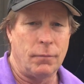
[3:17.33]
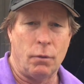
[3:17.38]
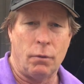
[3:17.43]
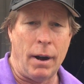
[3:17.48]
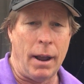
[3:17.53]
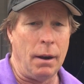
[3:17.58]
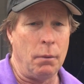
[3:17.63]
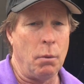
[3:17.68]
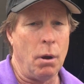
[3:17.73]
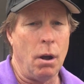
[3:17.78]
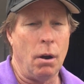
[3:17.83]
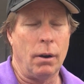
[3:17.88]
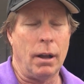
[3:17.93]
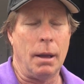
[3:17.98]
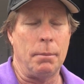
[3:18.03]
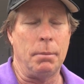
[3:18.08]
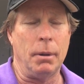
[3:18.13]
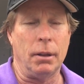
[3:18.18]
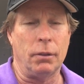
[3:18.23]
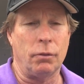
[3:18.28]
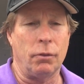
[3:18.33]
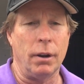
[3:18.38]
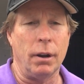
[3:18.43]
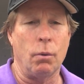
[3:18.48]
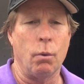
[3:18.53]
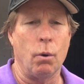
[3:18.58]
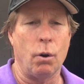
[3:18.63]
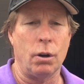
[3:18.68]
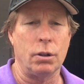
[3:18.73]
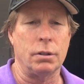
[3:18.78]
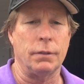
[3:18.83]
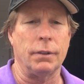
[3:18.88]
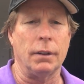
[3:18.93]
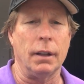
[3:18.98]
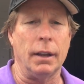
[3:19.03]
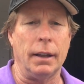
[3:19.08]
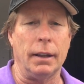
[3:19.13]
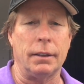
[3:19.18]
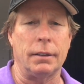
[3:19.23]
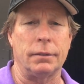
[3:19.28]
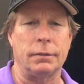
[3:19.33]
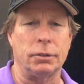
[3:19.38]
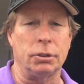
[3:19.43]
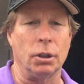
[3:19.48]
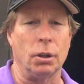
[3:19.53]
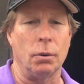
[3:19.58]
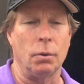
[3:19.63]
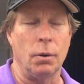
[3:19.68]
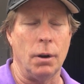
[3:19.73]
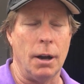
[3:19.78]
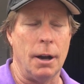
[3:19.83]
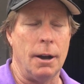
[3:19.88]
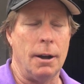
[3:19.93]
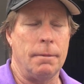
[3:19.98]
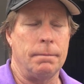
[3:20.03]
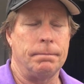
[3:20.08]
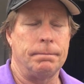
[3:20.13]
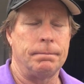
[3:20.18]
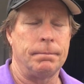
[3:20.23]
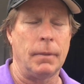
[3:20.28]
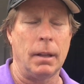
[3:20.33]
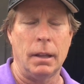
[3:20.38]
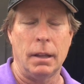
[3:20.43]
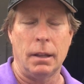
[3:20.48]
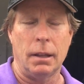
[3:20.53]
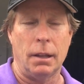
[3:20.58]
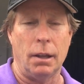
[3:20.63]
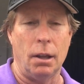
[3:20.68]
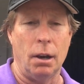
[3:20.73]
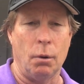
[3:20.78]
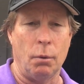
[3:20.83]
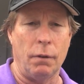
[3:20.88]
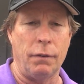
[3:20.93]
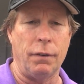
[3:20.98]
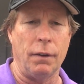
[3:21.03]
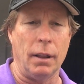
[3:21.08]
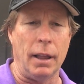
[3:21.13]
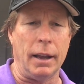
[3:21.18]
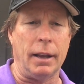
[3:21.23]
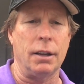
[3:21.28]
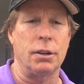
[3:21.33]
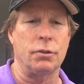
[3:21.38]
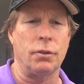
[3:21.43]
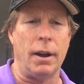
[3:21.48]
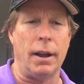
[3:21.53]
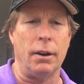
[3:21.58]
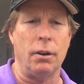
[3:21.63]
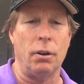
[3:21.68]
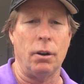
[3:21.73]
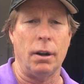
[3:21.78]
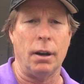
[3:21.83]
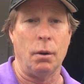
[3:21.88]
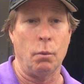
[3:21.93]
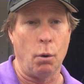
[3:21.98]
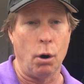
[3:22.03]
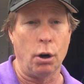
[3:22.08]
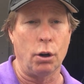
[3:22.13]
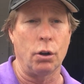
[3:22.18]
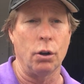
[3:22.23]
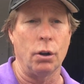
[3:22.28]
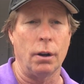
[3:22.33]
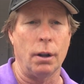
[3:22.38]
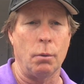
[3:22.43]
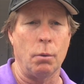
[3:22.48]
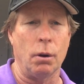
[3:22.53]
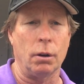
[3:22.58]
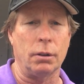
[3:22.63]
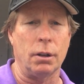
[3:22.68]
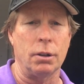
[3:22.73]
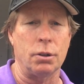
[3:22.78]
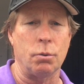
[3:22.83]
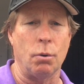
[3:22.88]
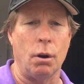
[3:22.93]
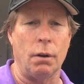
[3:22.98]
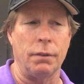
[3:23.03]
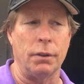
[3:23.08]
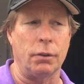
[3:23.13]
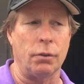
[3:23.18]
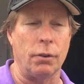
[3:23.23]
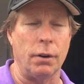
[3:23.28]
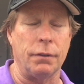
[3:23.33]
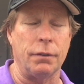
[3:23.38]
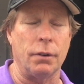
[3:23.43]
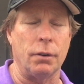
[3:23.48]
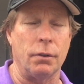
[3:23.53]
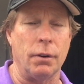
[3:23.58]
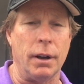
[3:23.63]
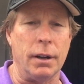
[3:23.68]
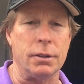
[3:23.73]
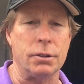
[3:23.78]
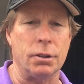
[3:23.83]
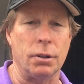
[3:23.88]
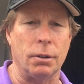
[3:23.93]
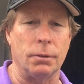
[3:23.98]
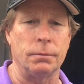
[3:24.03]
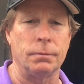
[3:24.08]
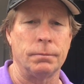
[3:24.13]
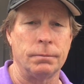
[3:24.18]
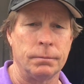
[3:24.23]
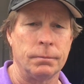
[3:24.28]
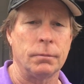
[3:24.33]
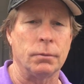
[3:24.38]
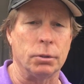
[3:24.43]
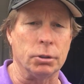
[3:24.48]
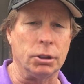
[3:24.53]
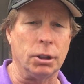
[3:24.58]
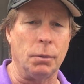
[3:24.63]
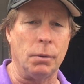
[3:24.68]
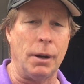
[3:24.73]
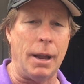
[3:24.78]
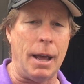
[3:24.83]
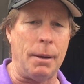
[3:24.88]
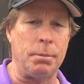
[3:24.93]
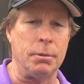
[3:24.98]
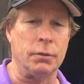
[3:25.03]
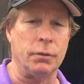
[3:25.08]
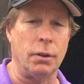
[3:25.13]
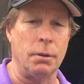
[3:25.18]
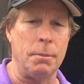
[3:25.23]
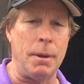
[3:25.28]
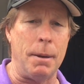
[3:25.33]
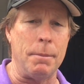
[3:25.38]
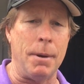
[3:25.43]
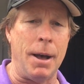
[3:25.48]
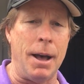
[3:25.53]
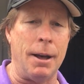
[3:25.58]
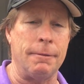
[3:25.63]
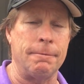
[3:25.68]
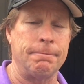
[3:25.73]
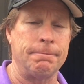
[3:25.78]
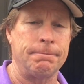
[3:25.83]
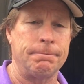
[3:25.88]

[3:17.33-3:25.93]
ran well, got beat three quarters of a length. So, um, you know, we feel like he's right on. He worked good. He worked in 12 and 3 for the race. So we'll see what happens for the Met Mile.